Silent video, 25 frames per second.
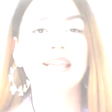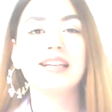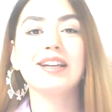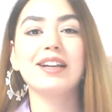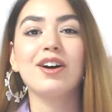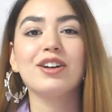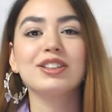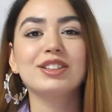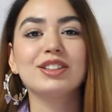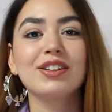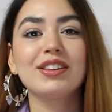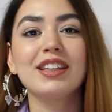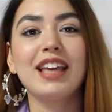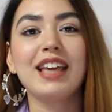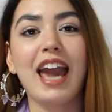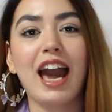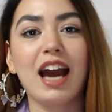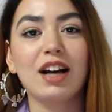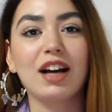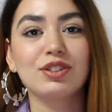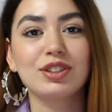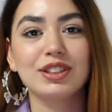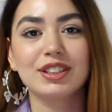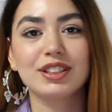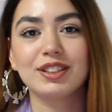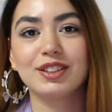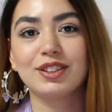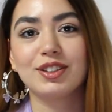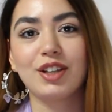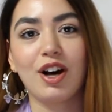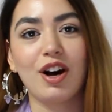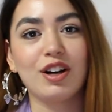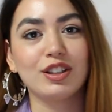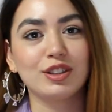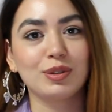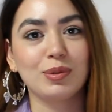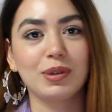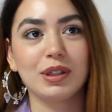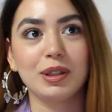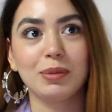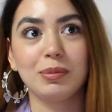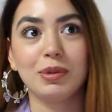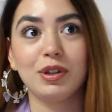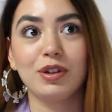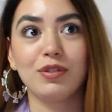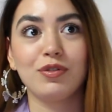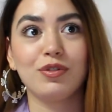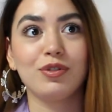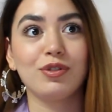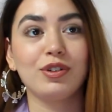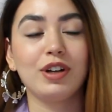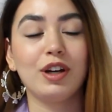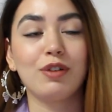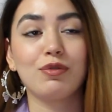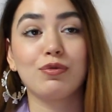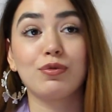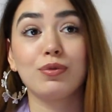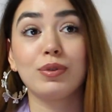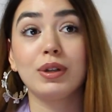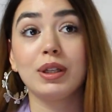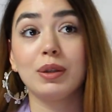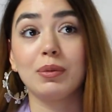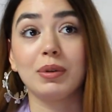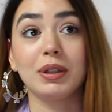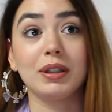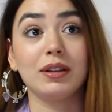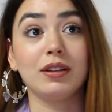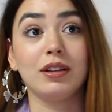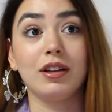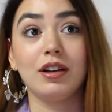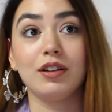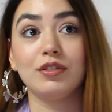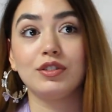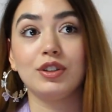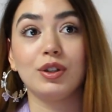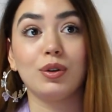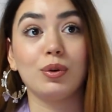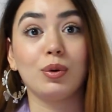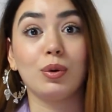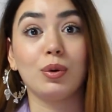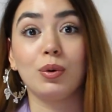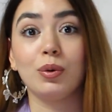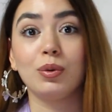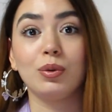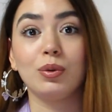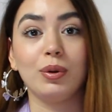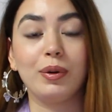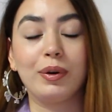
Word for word: Then also the actress is also really beautiful and I really, really loved her whole